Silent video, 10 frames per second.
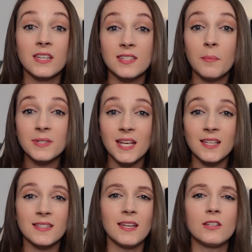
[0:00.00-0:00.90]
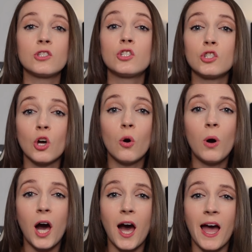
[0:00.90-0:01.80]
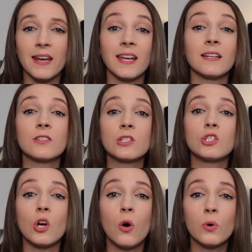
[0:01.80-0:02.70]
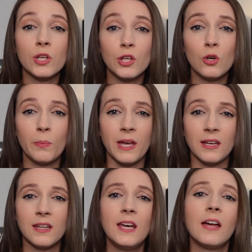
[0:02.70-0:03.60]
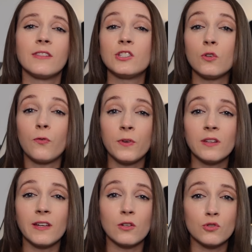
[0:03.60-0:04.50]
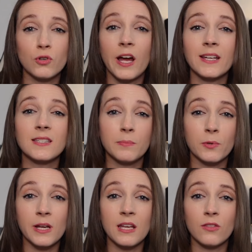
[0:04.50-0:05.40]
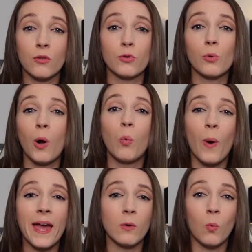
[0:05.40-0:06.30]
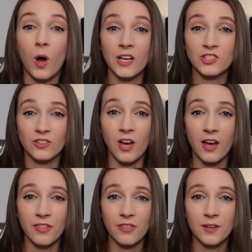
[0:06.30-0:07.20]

Some days it is so hot and so humid that you feel like you're trying to breathe through a wet washcloth.